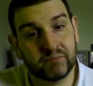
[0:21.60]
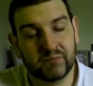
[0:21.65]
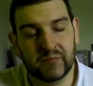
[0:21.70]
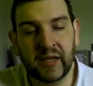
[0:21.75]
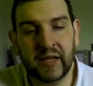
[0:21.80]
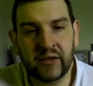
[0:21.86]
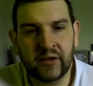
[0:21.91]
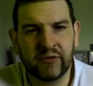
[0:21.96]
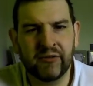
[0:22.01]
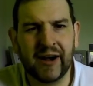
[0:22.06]

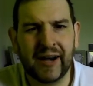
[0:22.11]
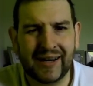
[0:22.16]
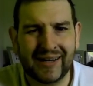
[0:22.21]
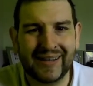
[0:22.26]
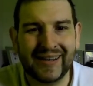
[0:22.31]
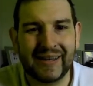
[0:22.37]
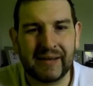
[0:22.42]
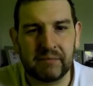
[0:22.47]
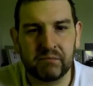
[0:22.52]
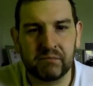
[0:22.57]

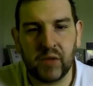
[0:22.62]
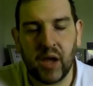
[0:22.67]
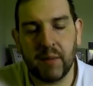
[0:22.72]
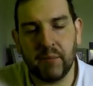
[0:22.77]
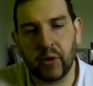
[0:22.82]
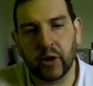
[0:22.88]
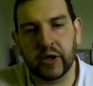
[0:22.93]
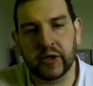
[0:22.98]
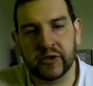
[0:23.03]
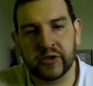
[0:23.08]
indirectly
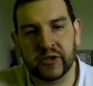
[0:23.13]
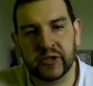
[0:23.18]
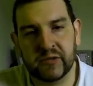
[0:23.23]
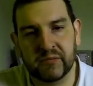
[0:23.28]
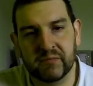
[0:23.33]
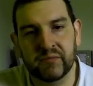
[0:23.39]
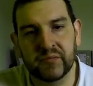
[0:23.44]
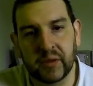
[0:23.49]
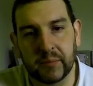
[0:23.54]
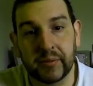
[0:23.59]
abolish
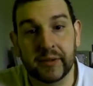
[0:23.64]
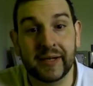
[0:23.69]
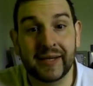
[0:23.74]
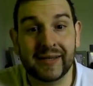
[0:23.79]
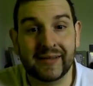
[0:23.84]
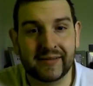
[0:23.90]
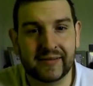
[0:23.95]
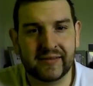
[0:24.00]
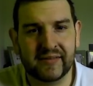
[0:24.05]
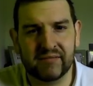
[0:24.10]
the
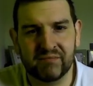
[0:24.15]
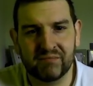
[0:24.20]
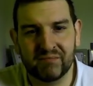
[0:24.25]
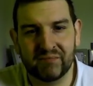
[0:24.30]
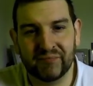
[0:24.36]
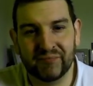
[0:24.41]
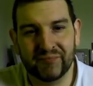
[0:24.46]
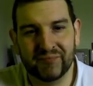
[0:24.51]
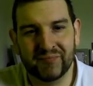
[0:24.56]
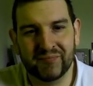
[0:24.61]
police
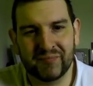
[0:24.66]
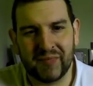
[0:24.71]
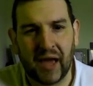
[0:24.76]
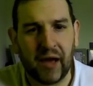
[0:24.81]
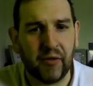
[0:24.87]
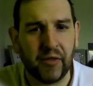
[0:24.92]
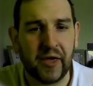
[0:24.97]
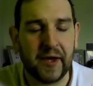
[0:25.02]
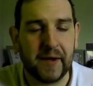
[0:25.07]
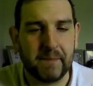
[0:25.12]
out
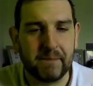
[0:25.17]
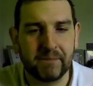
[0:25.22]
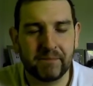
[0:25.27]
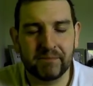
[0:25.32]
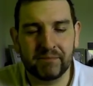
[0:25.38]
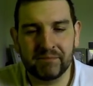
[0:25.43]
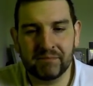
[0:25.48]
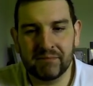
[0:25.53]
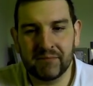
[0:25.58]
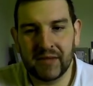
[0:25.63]
there
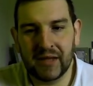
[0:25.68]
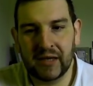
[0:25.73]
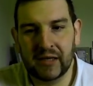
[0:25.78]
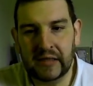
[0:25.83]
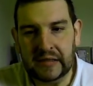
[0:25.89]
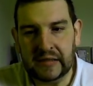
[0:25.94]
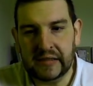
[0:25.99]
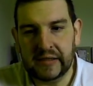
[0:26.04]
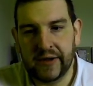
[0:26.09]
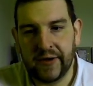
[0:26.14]

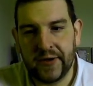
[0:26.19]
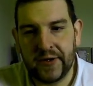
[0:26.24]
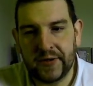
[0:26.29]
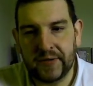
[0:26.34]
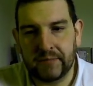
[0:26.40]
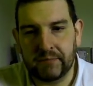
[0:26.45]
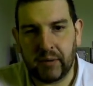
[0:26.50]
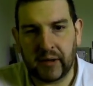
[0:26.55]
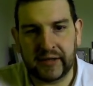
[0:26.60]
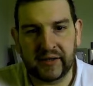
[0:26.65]

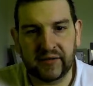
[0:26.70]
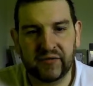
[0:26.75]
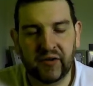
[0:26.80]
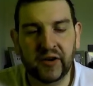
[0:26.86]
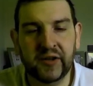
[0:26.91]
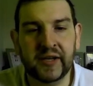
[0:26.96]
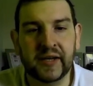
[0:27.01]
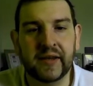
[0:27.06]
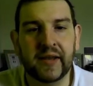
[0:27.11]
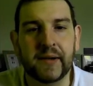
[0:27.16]
by
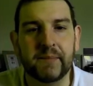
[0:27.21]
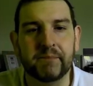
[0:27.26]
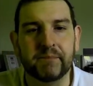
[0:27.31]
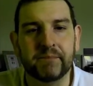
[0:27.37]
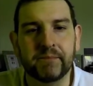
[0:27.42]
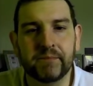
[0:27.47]
defunding them